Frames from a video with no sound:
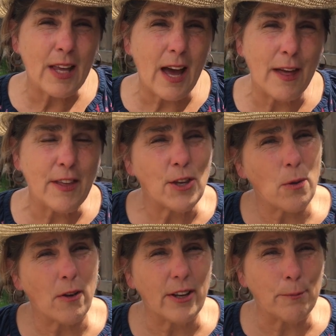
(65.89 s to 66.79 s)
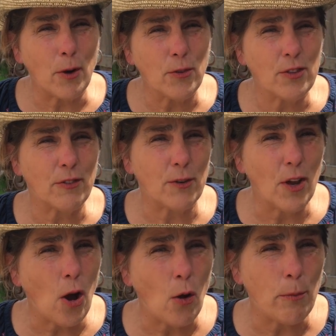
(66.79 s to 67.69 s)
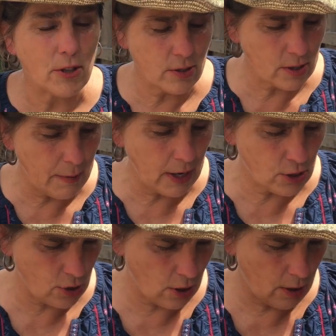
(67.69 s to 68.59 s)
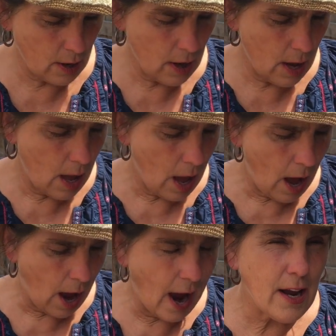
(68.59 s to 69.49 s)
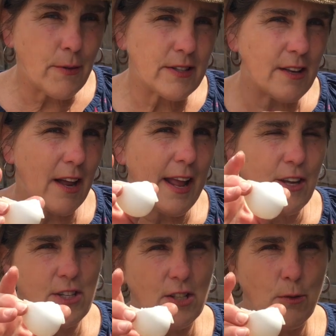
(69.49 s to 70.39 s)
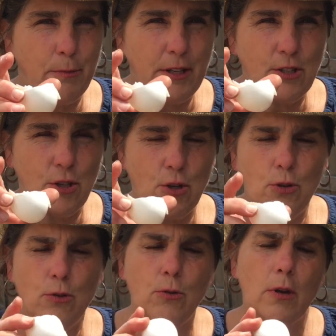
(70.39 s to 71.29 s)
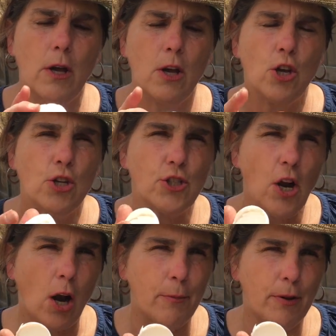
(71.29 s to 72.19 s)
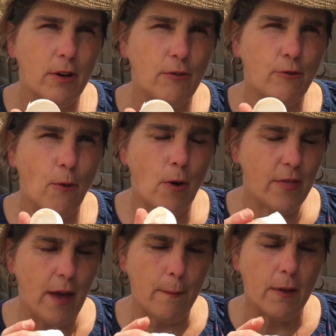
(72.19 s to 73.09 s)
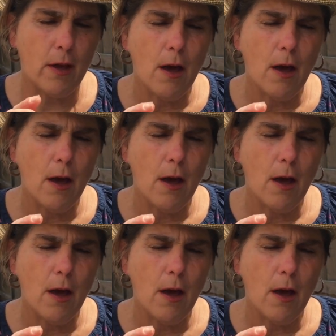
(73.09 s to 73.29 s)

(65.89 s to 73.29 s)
I think you already, most of you know, but just to make sure, I always thought eggshells would be too sharp for them.